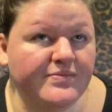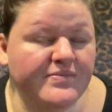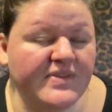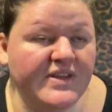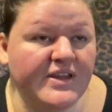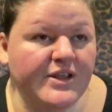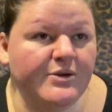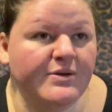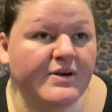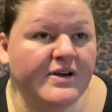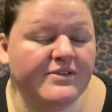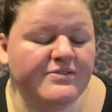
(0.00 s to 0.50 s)

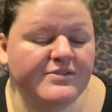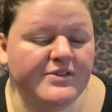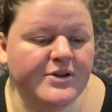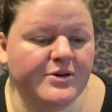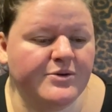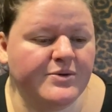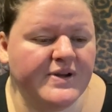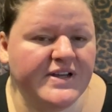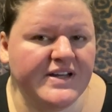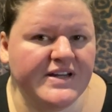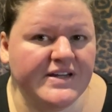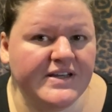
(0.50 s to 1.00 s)
you have
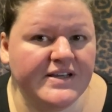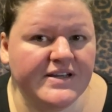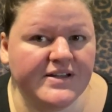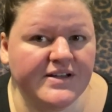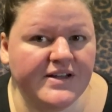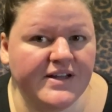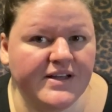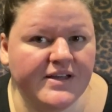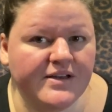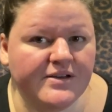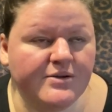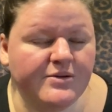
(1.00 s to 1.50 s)
no idea,
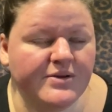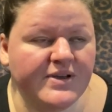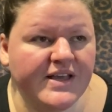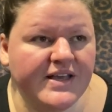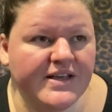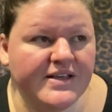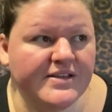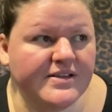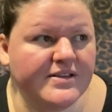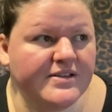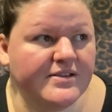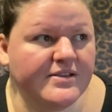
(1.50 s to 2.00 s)
like,
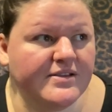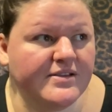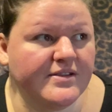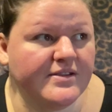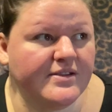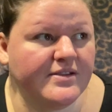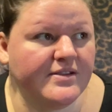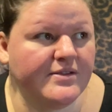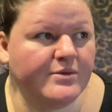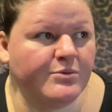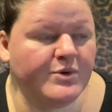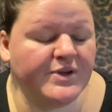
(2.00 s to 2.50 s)
okay,
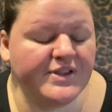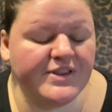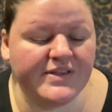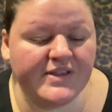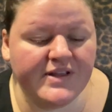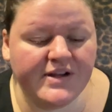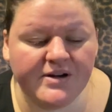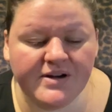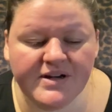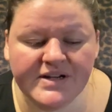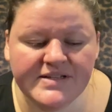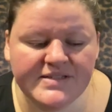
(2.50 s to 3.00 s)
what
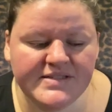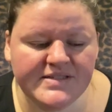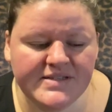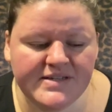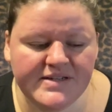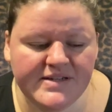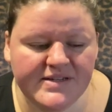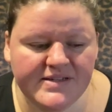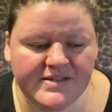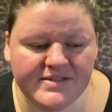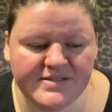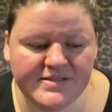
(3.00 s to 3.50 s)
their
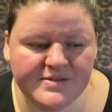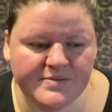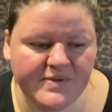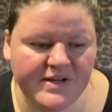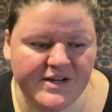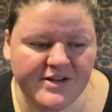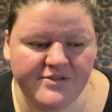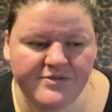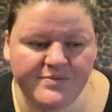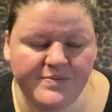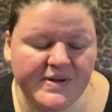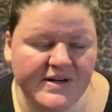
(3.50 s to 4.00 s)
incidents might
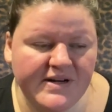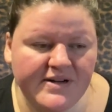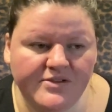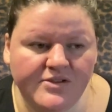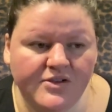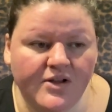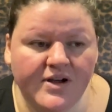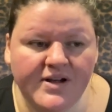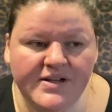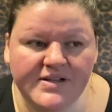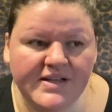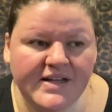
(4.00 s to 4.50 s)
have been a
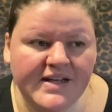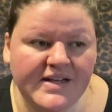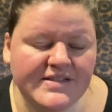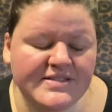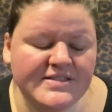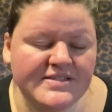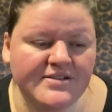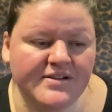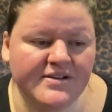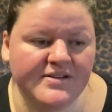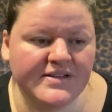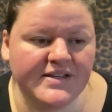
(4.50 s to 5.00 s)
lot less,
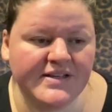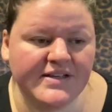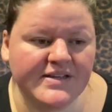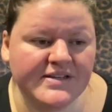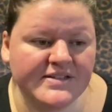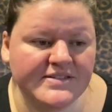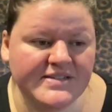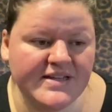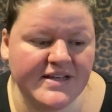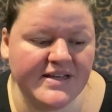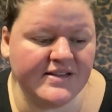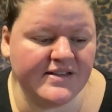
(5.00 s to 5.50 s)
not like a
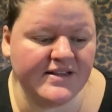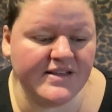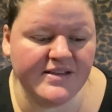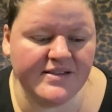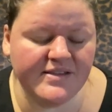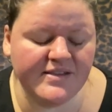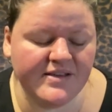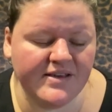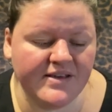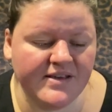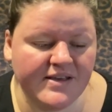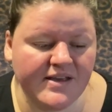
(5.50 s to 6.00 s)
daily
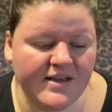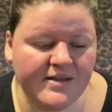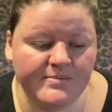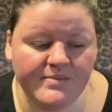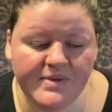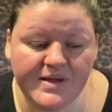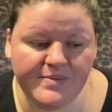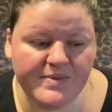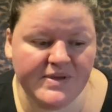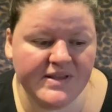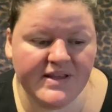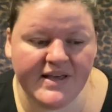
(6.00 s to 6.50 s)
thing, and
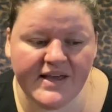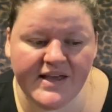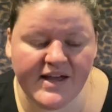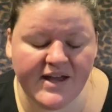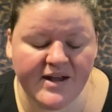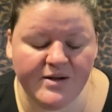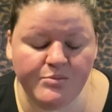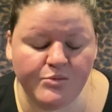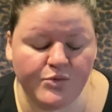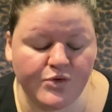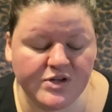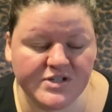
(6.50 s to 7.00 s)
maybe they
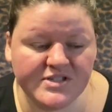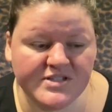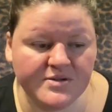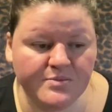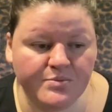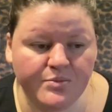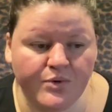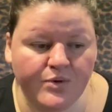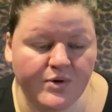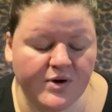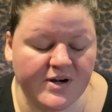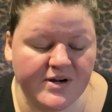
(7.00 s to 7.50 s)
had more
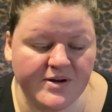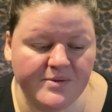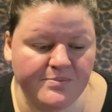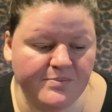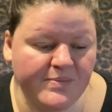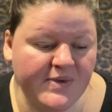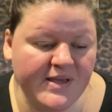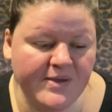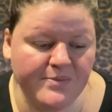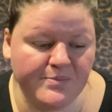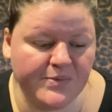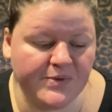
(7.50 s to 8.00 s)
support and
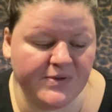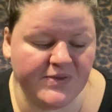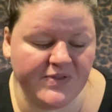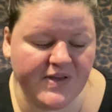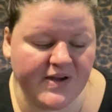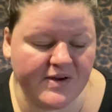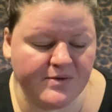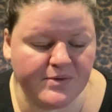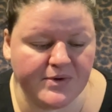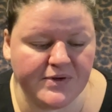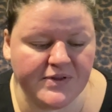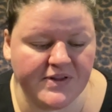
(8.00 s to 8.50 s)
people
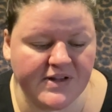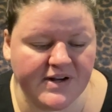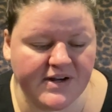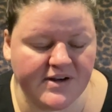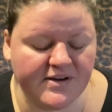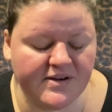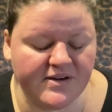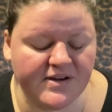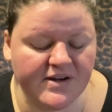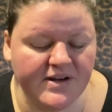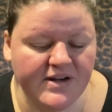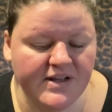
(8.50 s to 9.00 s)
that were
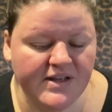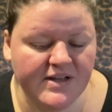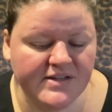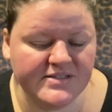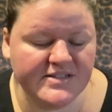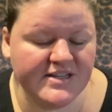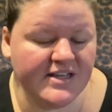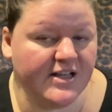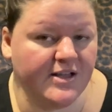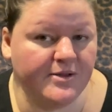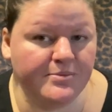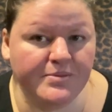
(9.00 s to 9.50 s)
there
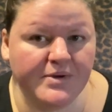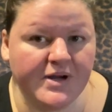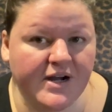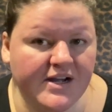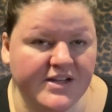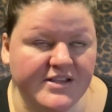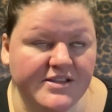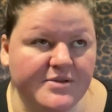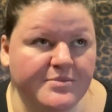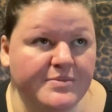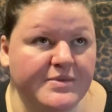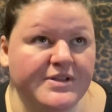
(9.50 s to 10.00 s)
to help
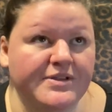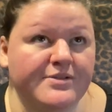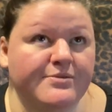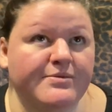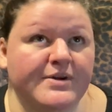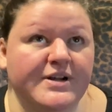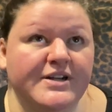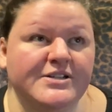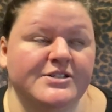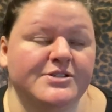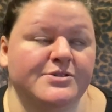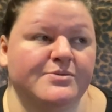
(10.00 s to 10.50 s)
guide them in the
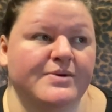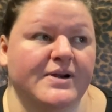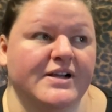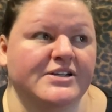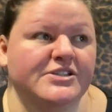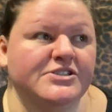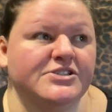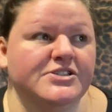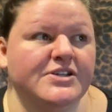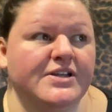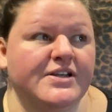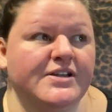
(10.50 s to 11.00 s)
right
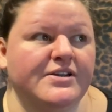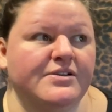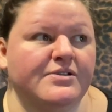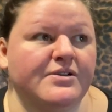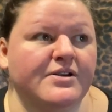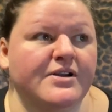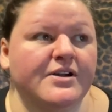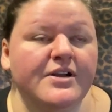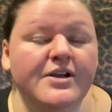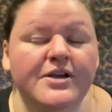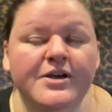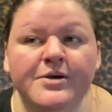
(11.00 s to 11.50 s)
direction,
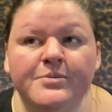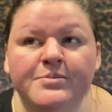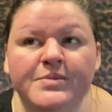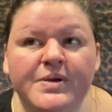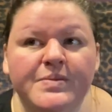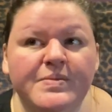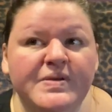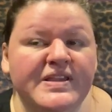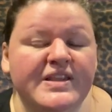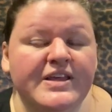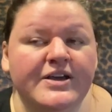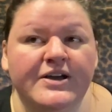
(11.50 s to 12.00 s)
or
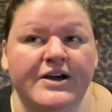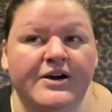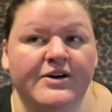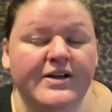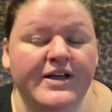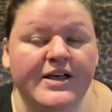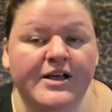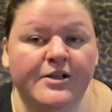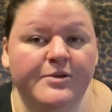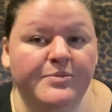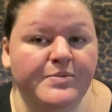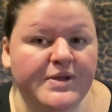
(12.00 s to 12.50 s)
maybe they got
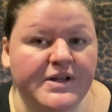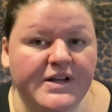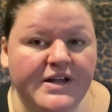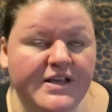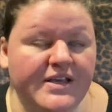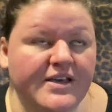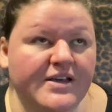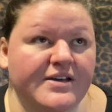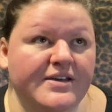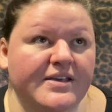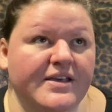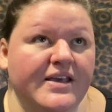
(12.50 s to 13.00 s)
help at a
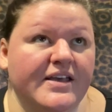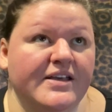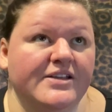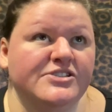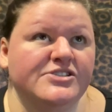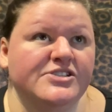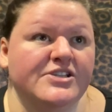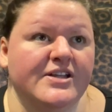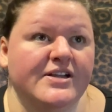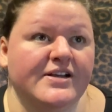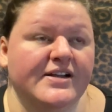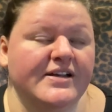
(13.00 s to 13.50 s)
young
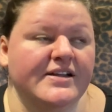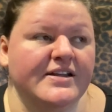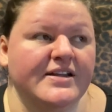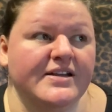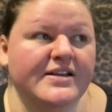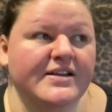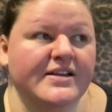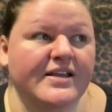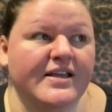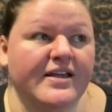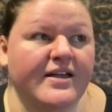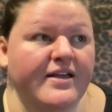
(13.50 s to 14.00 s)
age that I
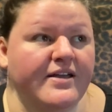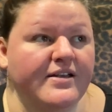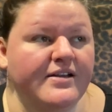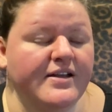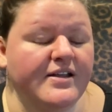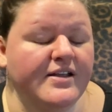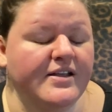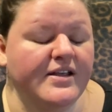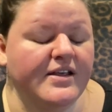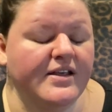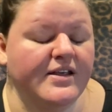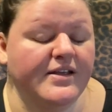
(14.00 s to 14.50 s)
didn't get.
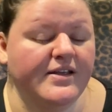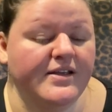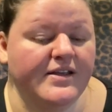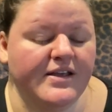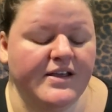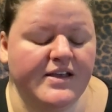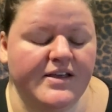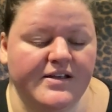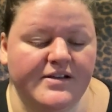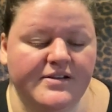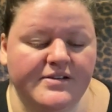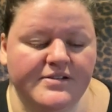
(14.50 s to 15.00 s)

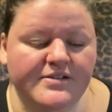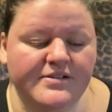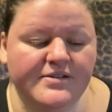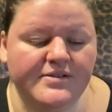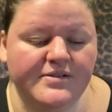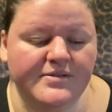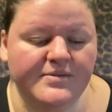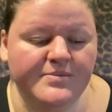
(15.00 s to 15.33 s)
And